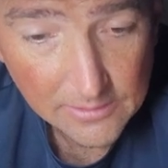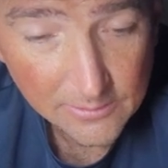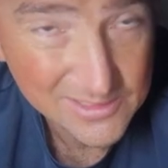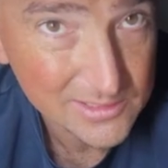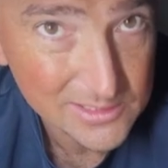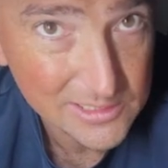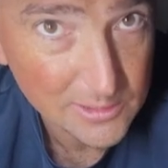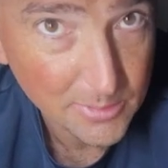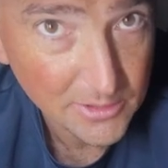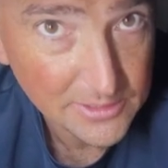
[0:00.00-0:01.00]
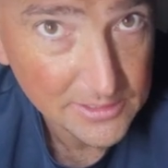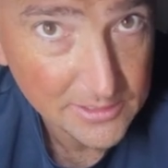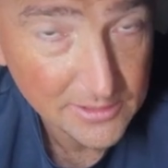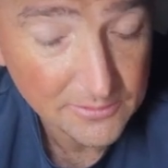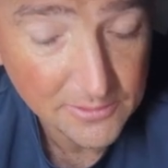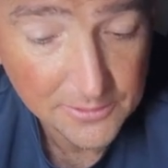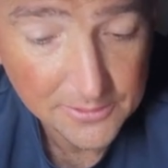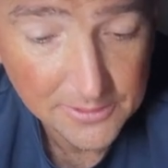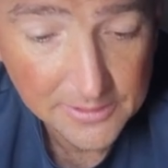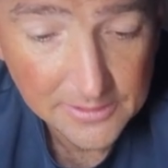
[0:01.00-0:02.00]
which is a diesel particulate
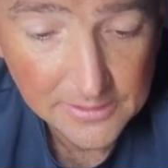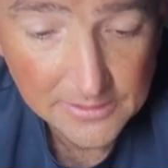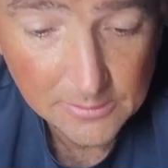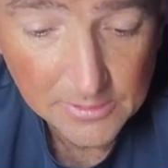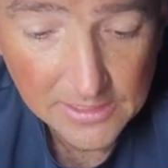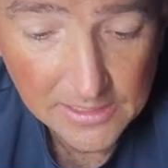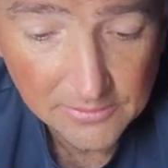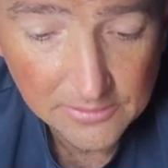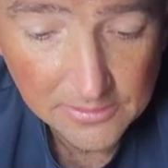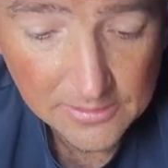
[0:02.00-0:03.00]
filter, a DPF